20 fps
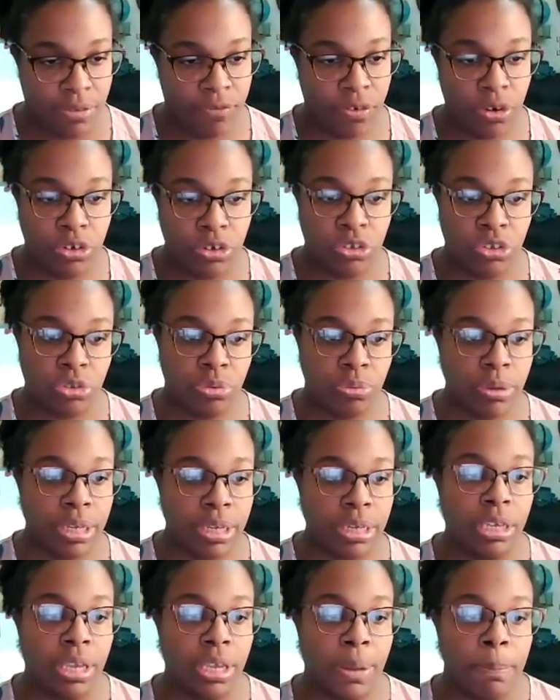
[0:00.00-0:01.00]
Verse
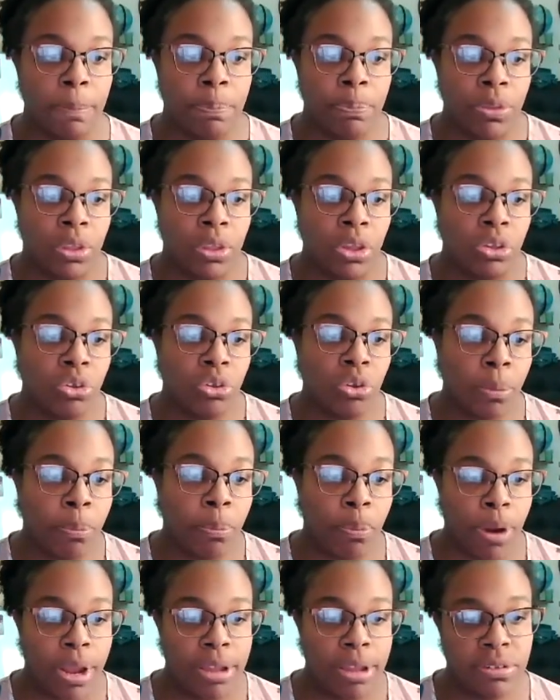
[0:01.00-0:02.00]
three, your
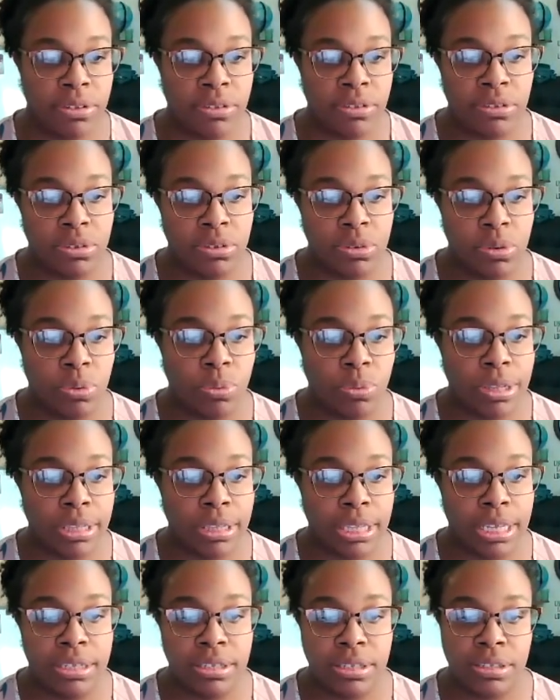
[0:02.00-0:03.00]
presence
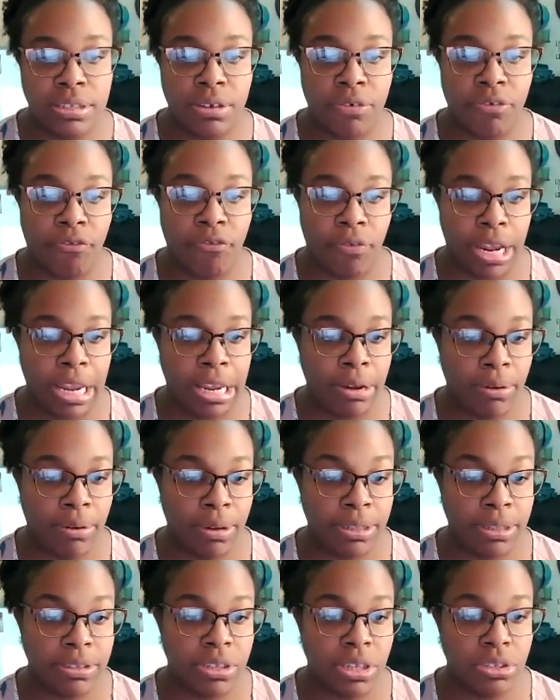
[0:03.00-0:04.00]
releases a
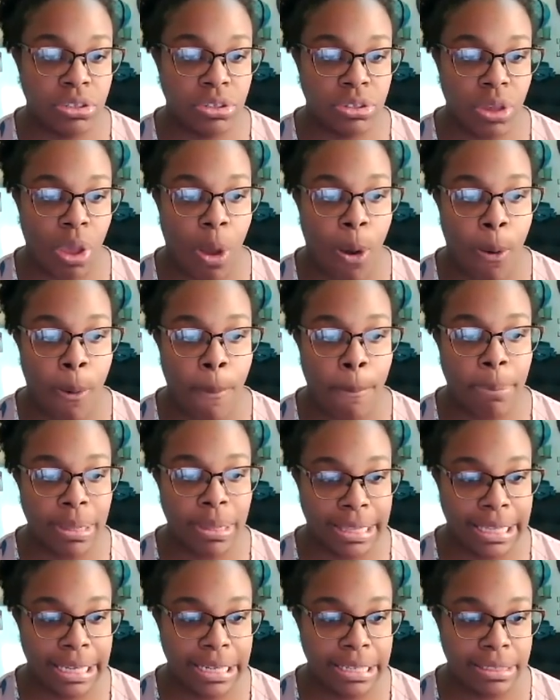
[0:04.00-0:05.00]
fragrance so
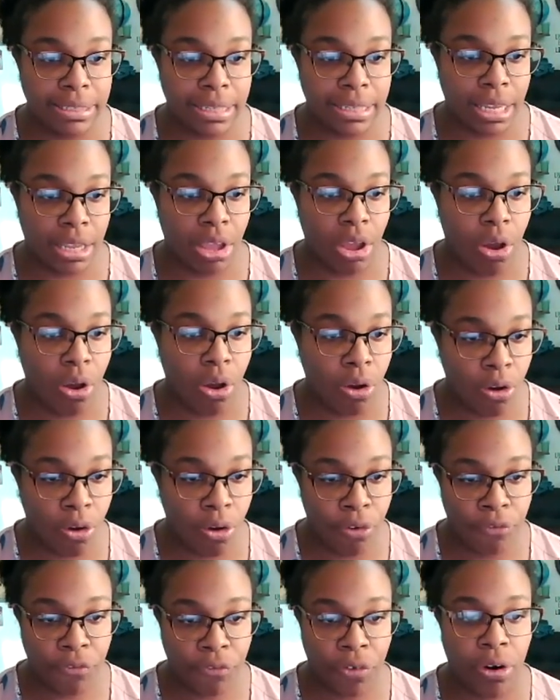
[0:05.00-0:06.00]
pleasing
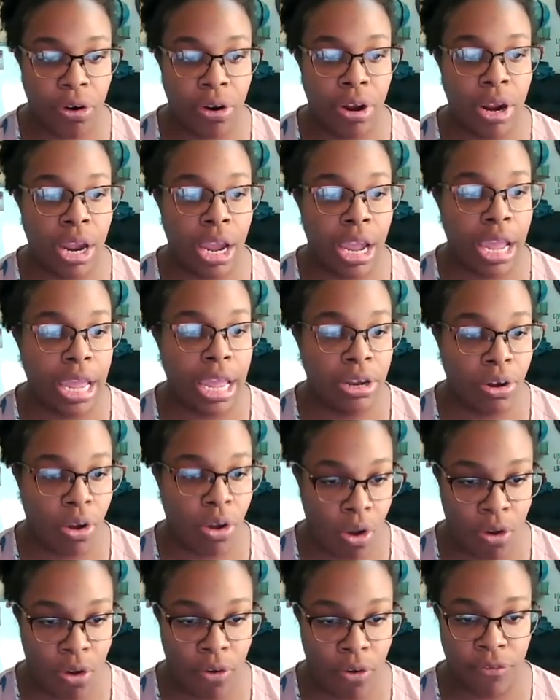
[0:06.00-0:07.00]
over and
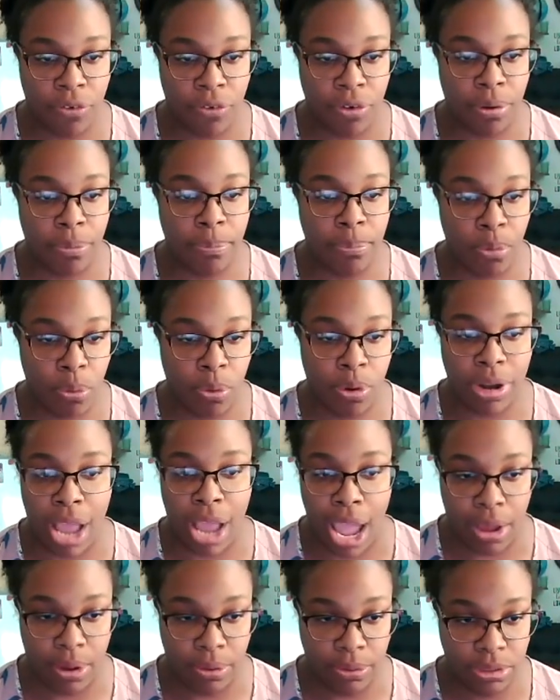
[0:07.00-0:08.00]
over poured
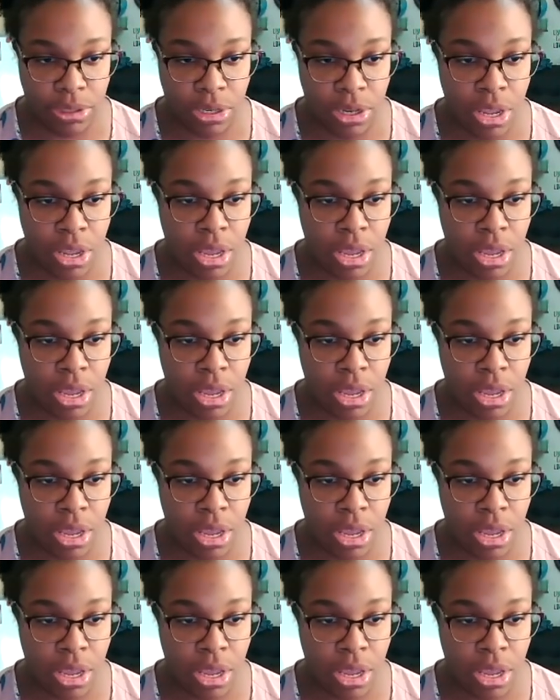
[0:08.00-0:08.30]
out.